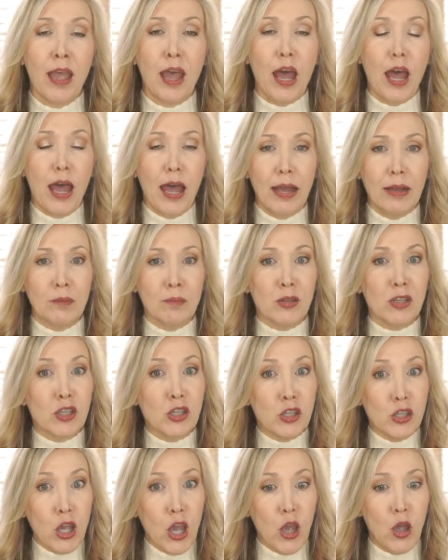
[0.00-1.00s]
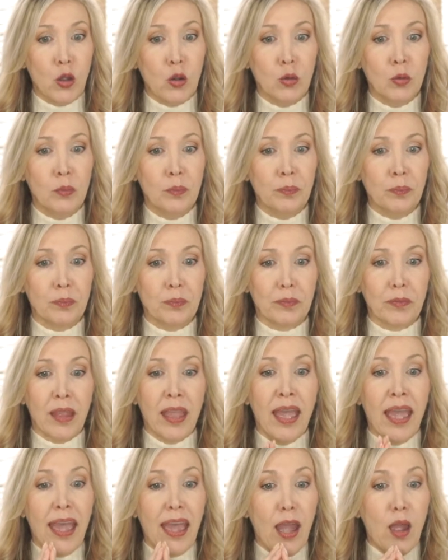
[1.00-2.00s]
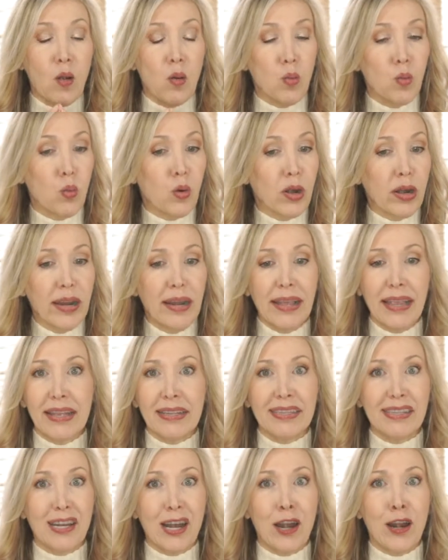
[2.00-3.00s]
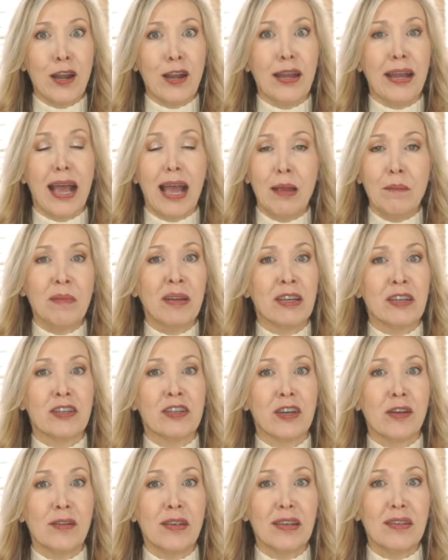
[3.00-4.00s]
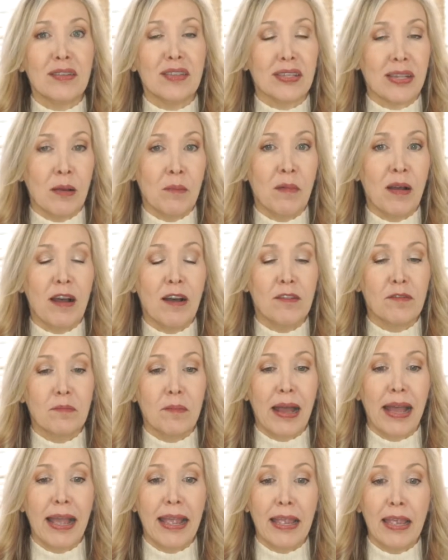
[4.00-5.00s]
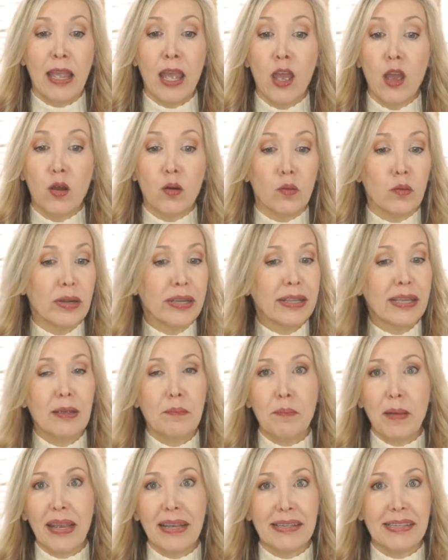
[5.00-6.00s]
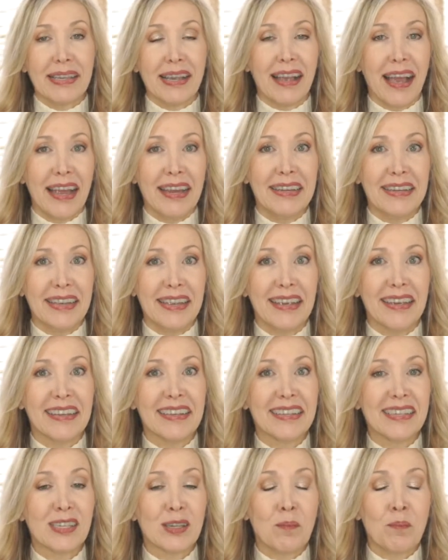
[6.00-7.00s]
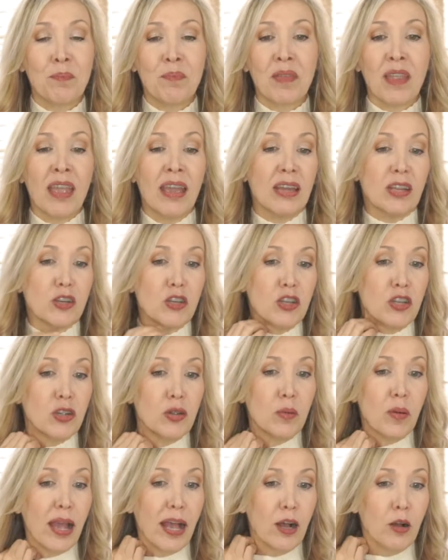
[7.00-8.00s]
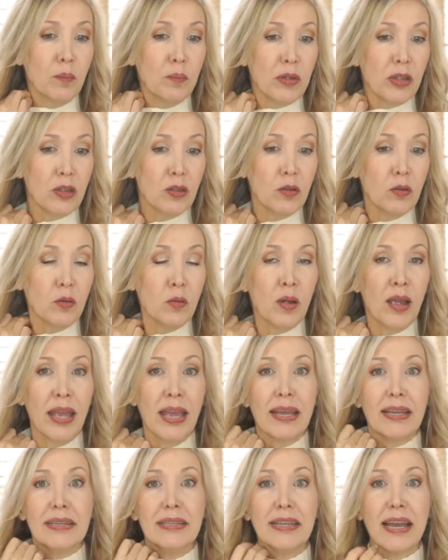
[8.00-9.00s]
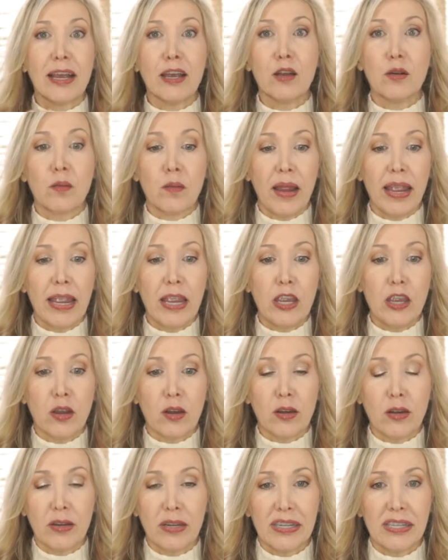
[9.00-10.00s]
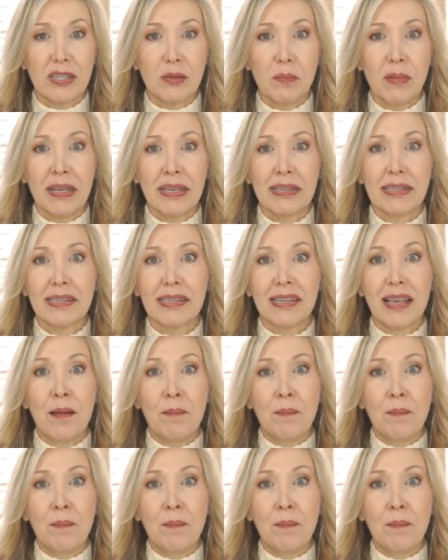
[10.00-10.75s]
Um, so we're going to get started. I'm going to show you some of my really basic ideas to help you decorate your Christmas